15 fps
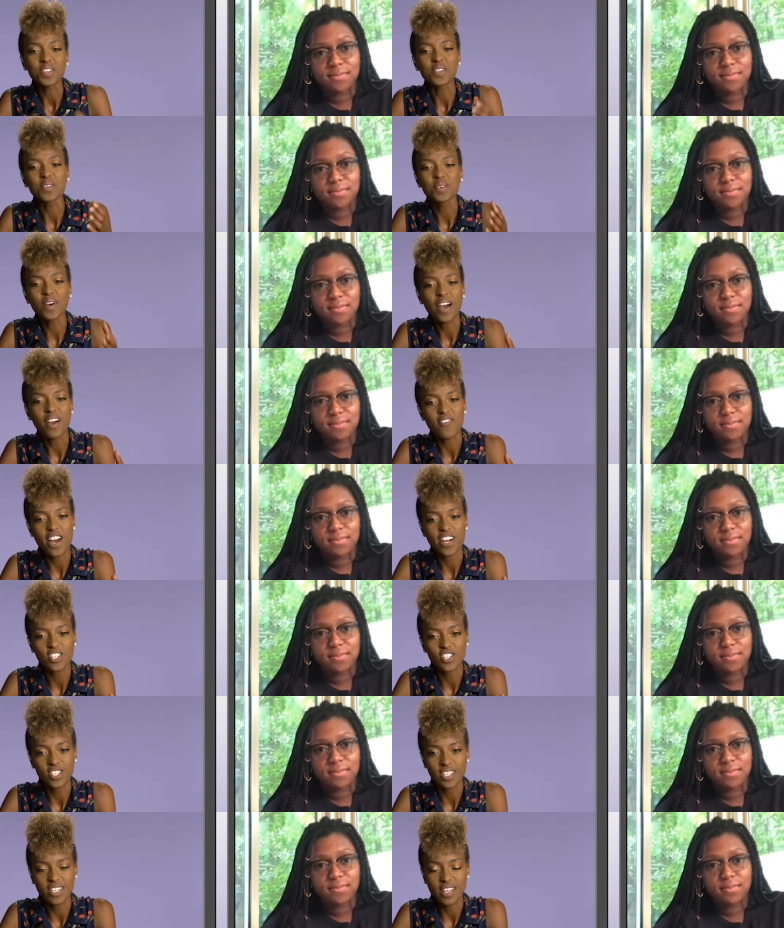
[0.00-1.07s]
Speaker 1: You have
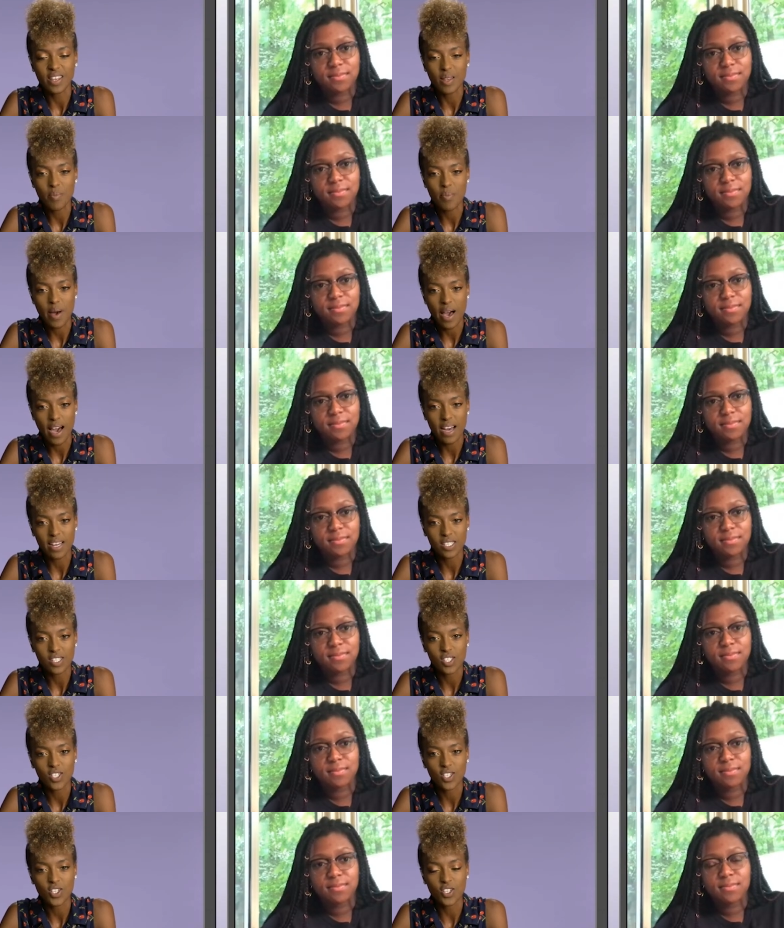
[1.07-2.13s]
actually in the
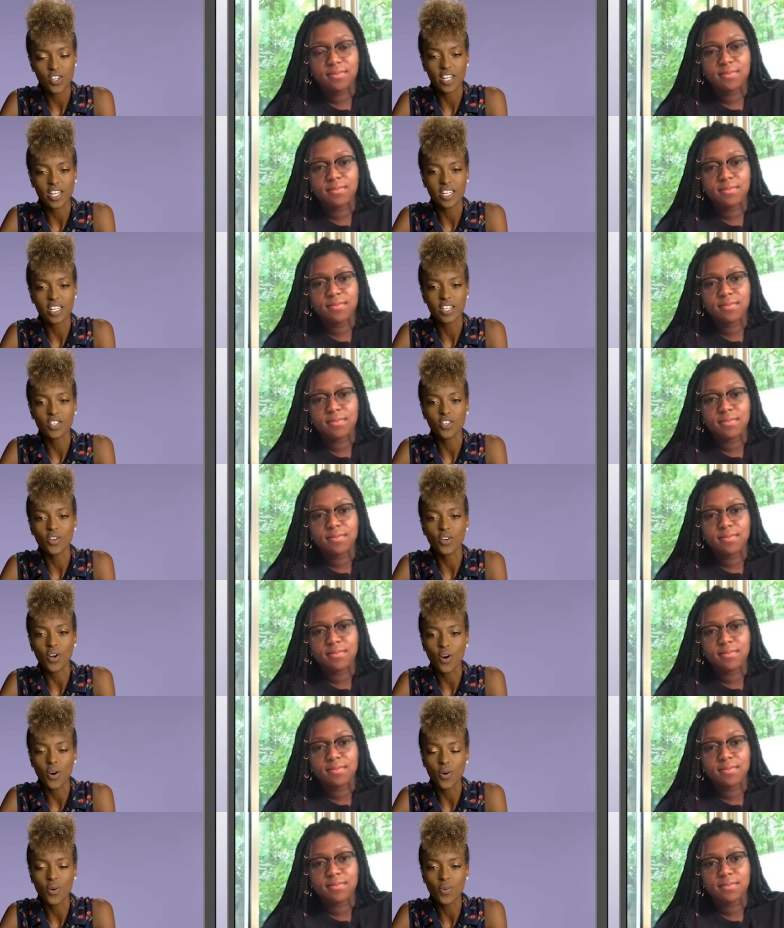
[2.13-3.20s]
past curated your
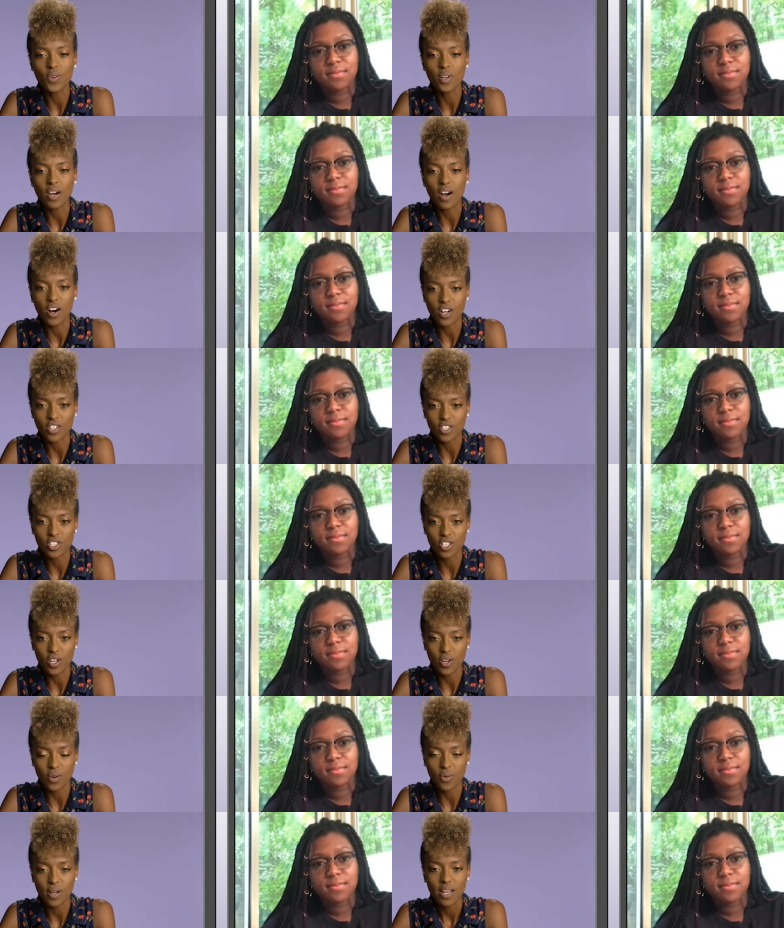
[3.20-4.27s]
own art
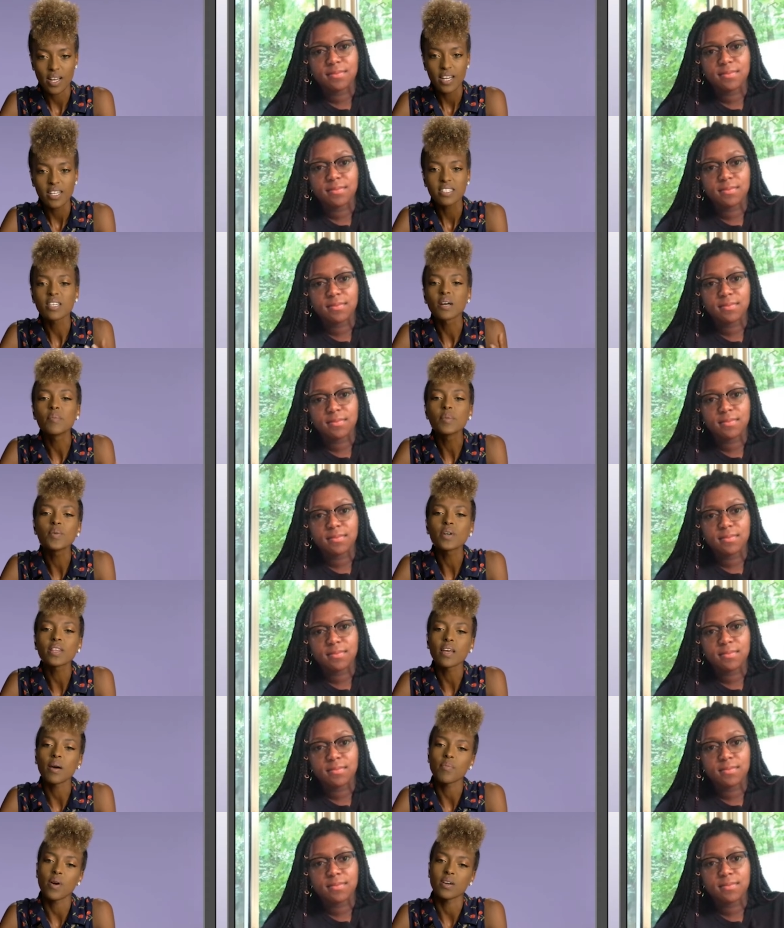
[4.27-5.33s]
show. Tell me
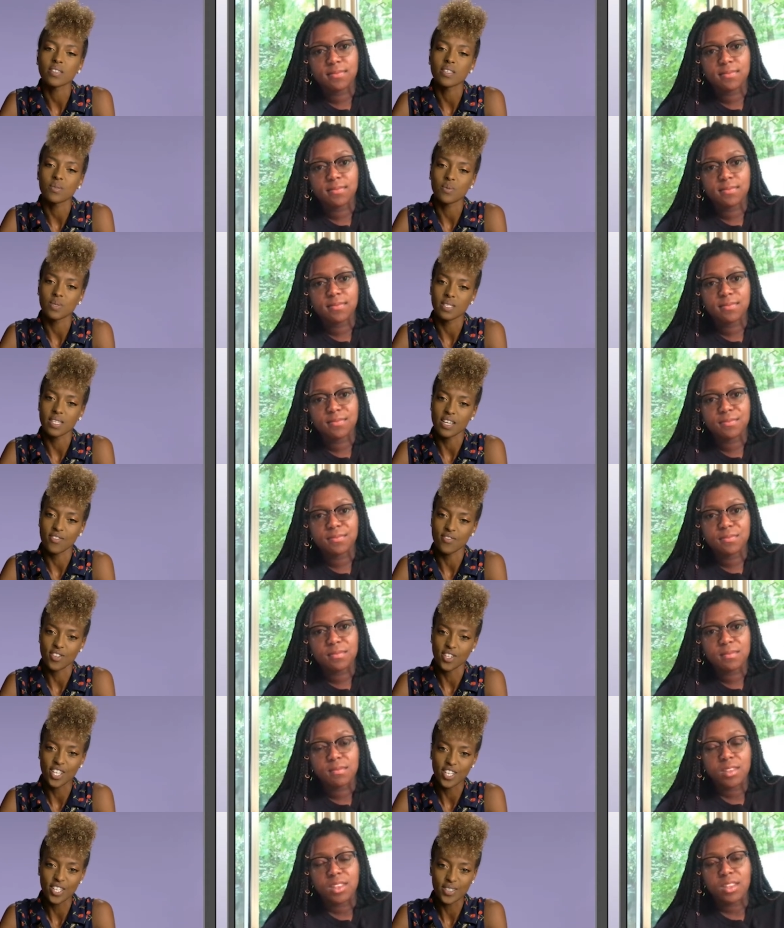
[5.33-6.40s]
what that process was like for
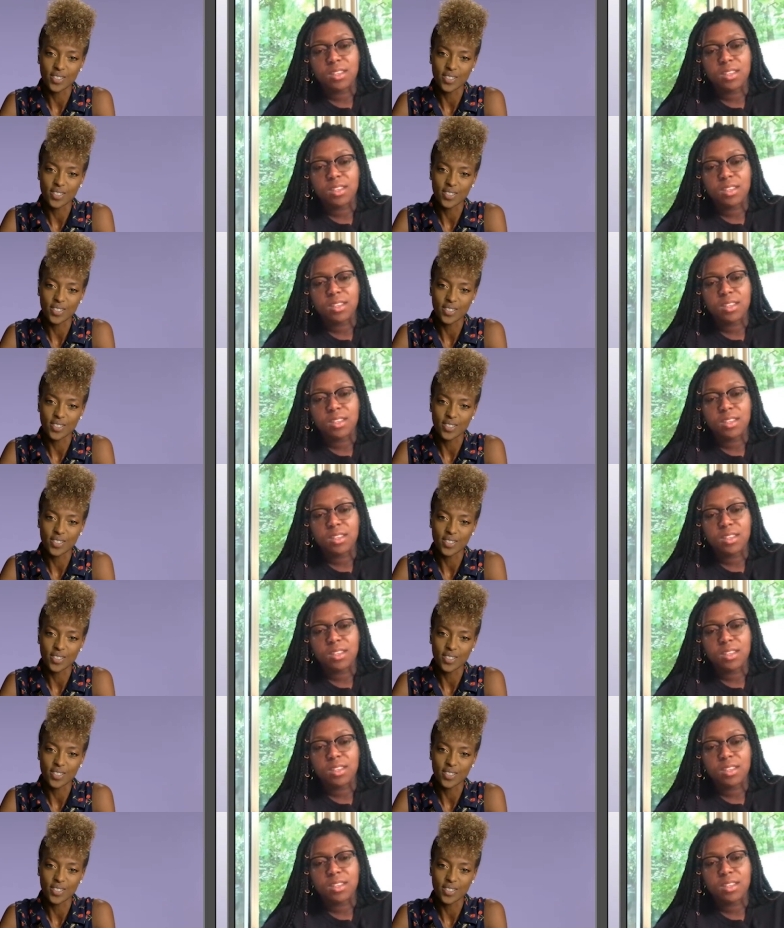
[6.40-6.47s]
you.